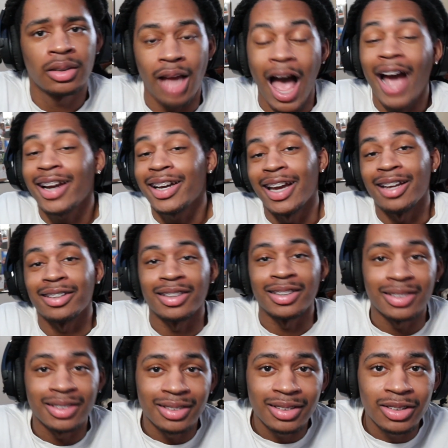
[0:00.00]
I can handle
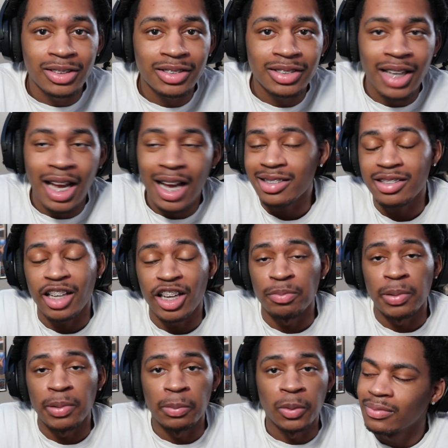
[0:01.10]
it. You know what I'm saying? I can save
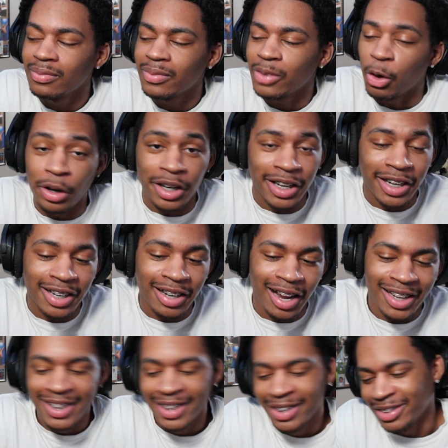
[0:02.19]
people. Or can I?
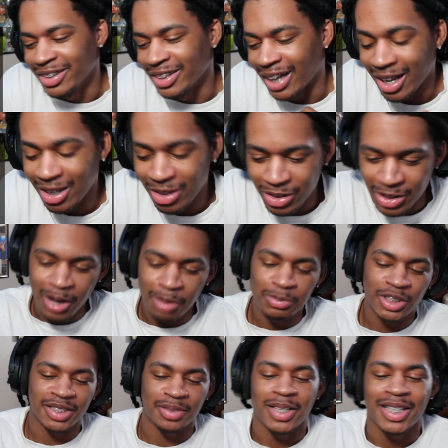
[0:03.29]
Look, I don't know. I'm
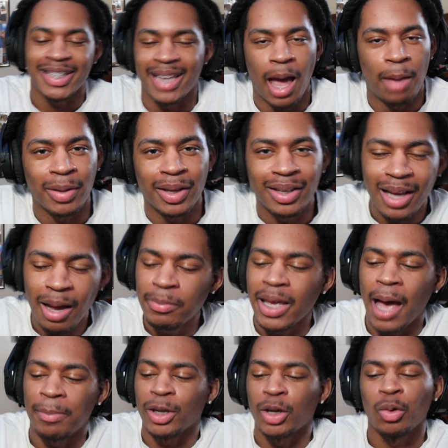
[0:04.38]
just yapping. I'm
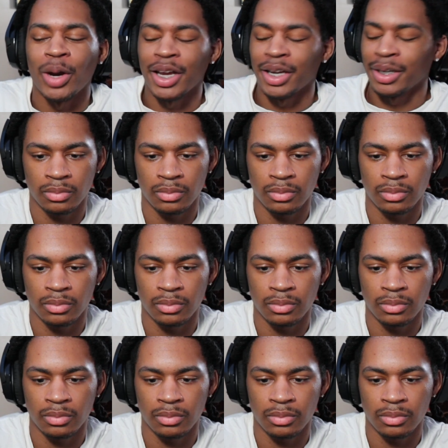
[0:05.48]
yapping away.